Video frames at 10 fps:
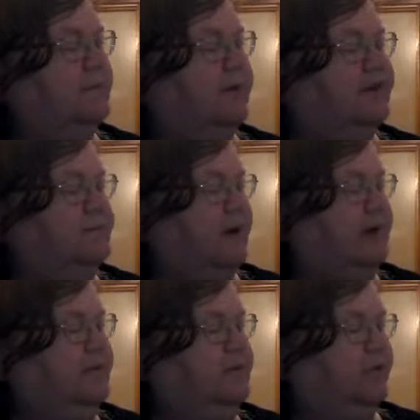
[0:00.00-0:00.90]
But the
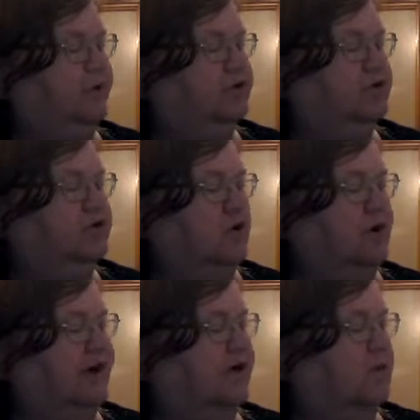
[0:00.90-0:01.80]
baby bird could
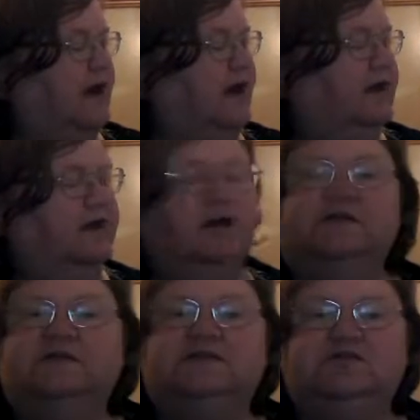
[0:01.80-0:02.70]
not get away,
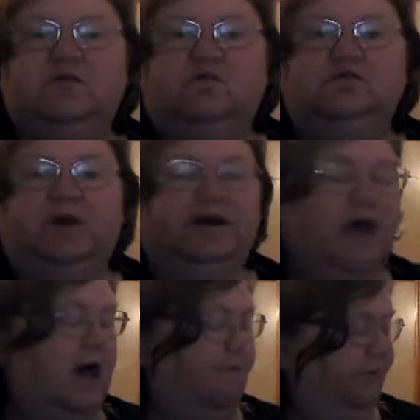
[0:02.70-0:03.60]
the snort went
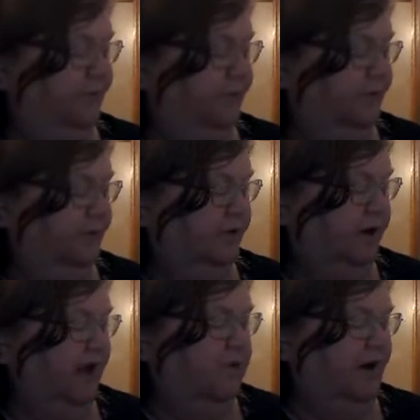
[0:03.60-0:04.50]
up. It